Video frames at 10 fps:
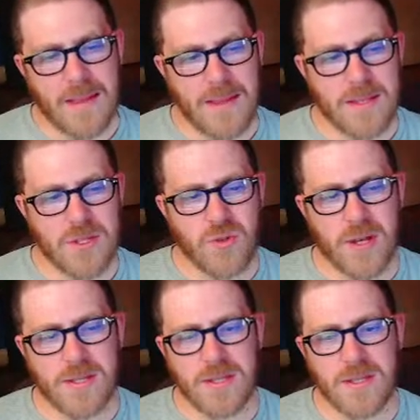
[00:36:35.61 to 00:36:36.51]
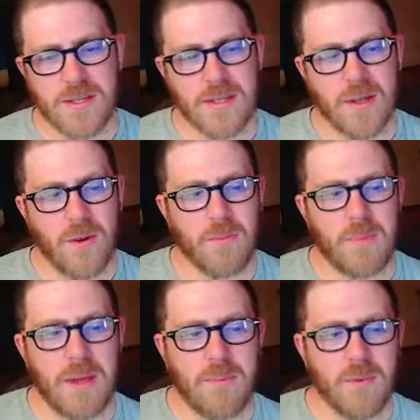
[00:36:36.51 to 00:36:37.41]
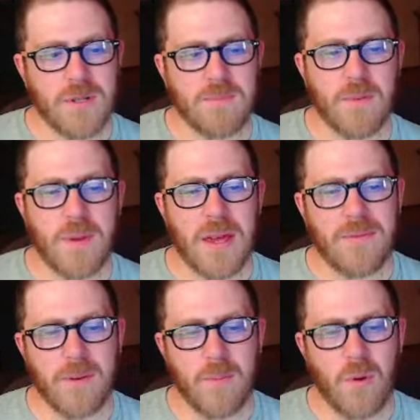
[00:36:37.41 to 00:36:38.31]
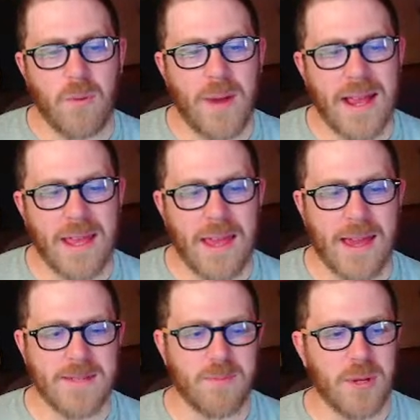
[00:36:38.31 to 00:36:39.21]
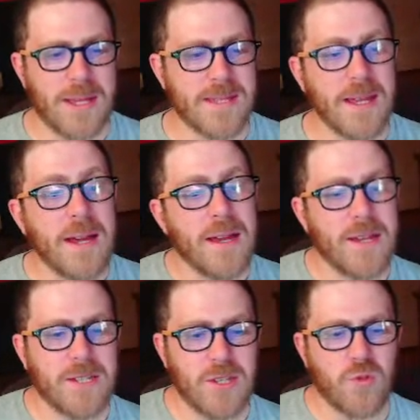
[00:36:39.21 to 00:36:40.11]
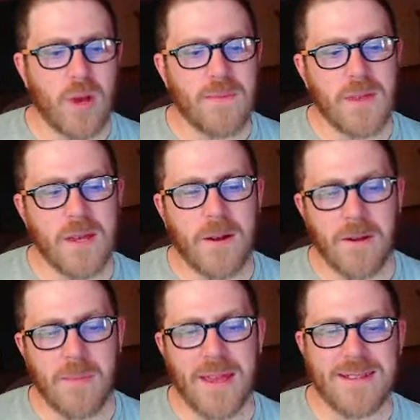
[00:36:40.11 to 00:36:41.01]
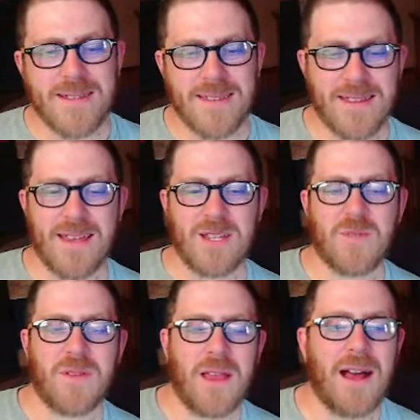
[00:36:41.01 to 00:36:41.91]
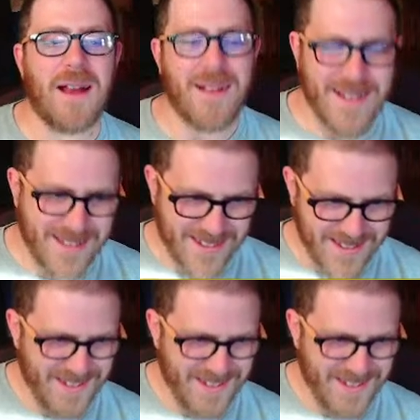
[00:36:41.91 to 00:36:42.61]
Liz Truss told people to prepare for more wacky exploits as she drive the economy into the ditch for larks.